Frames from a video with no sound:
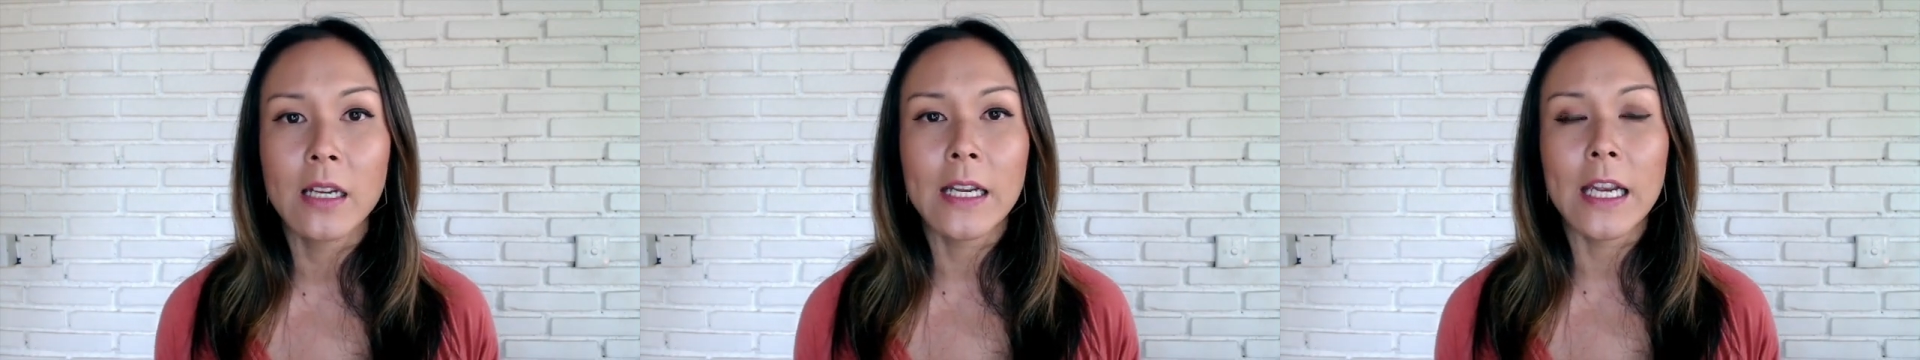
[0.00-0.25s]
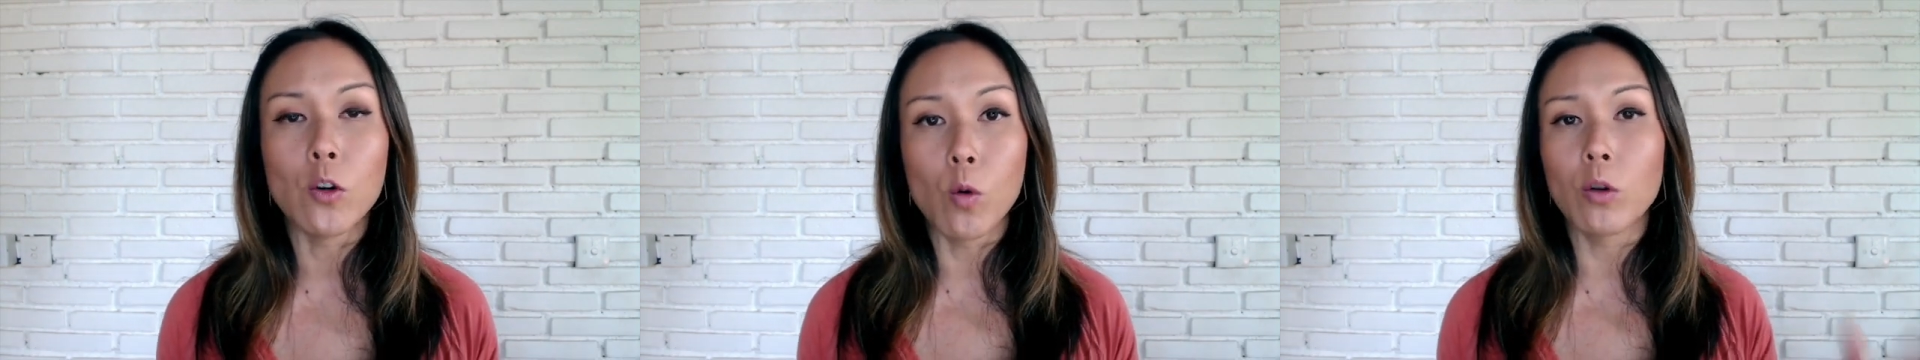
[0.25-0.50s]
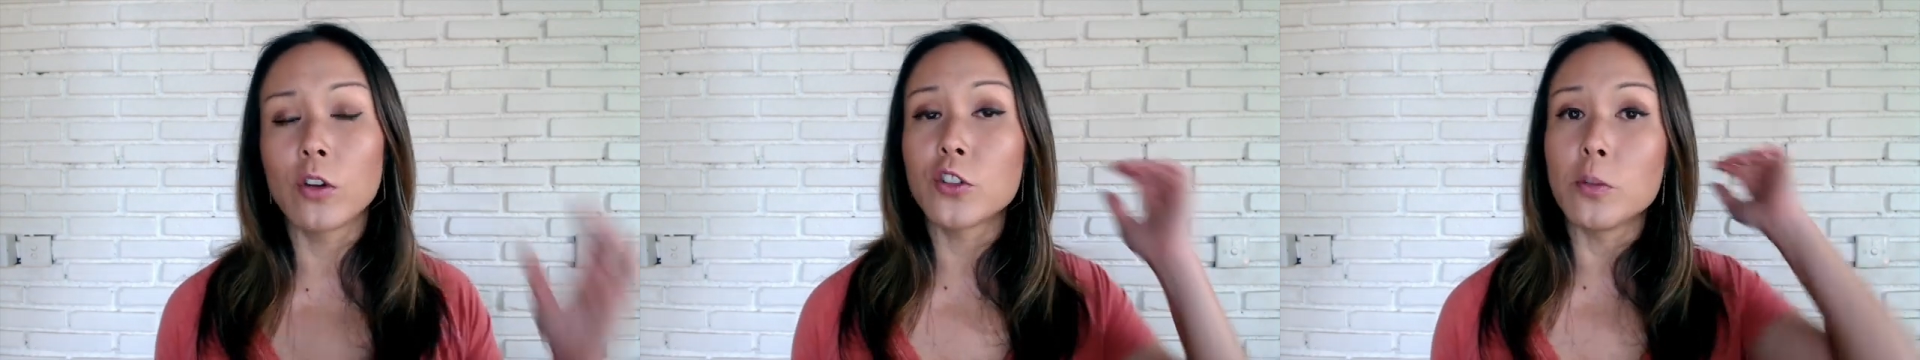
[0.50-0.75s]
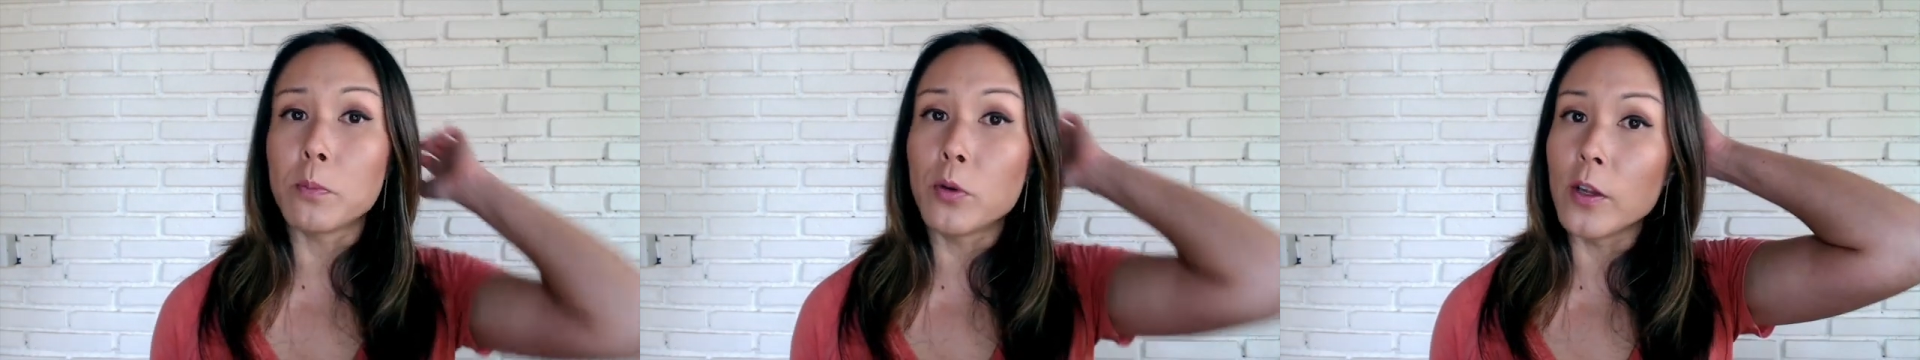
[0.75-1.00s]
in order to
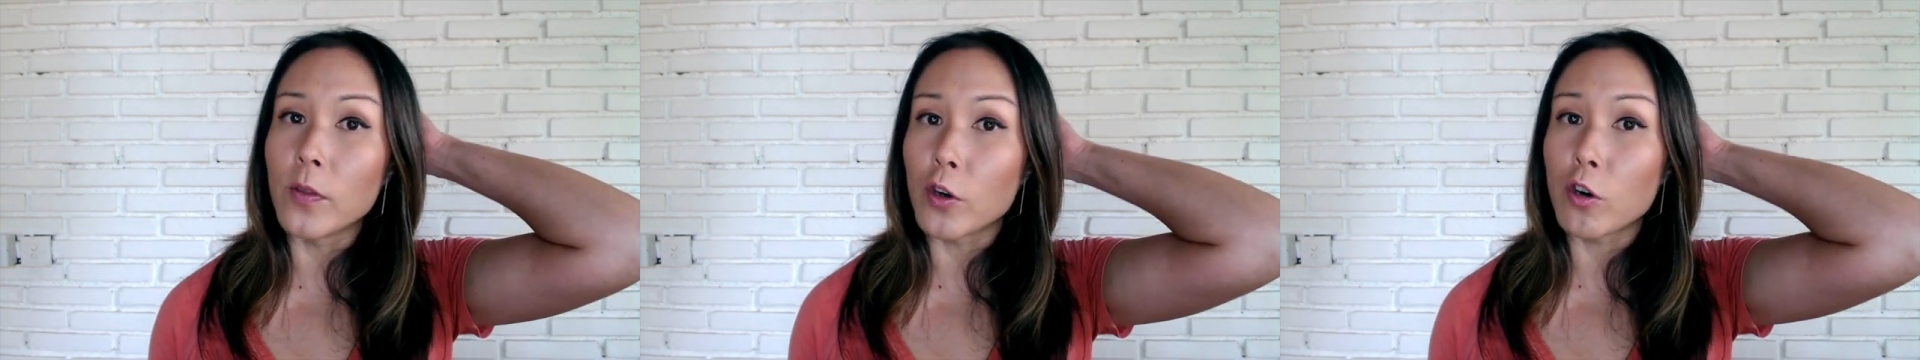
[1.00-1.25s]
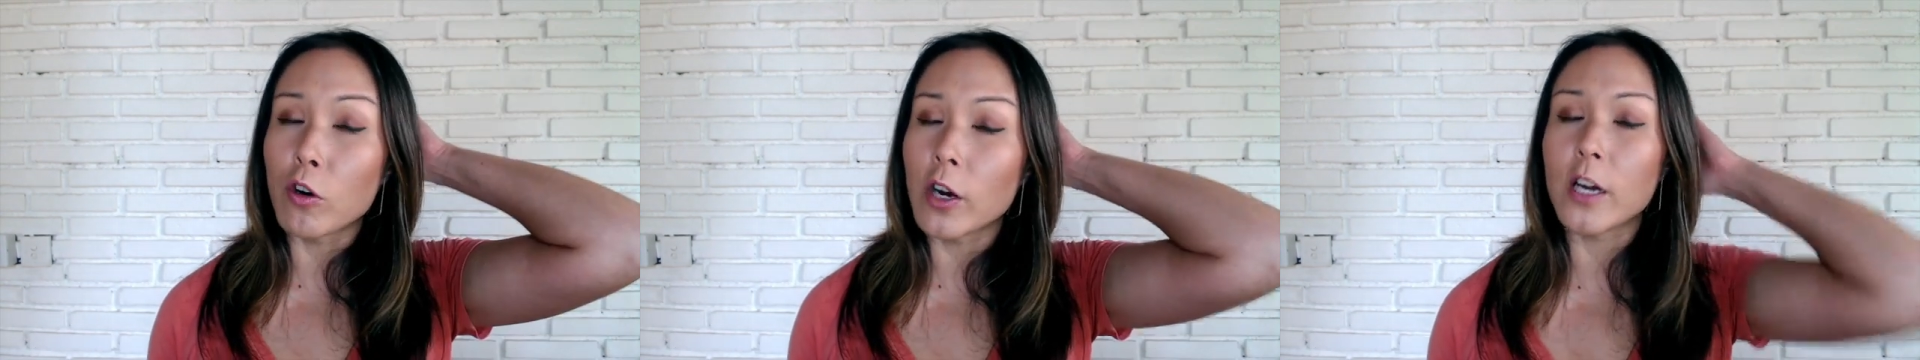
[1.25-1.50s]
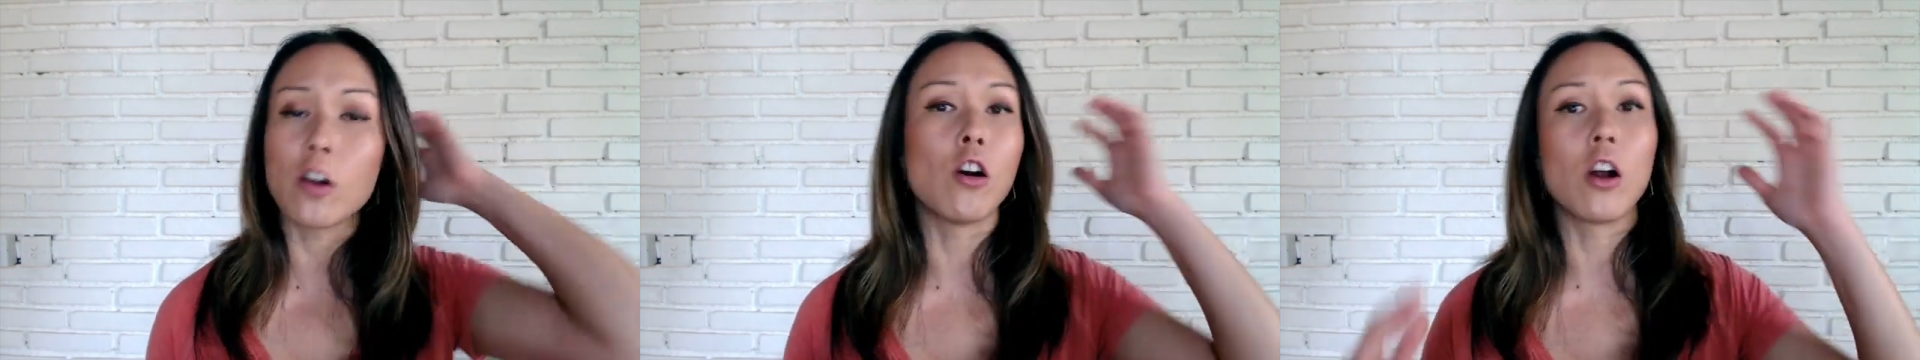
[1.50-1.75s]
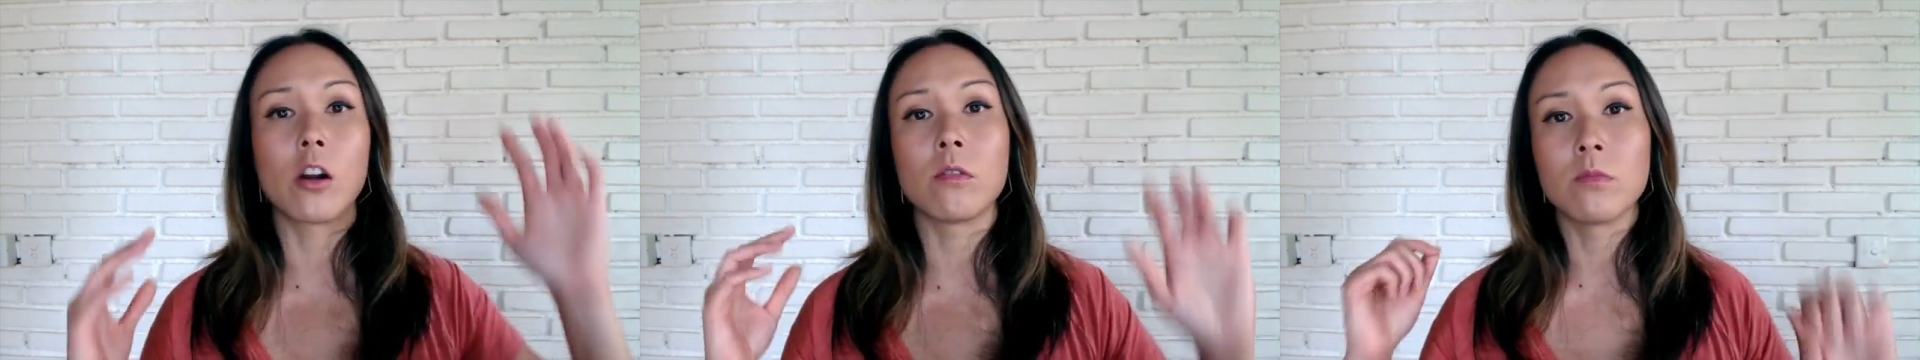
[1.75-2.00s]
put their credit card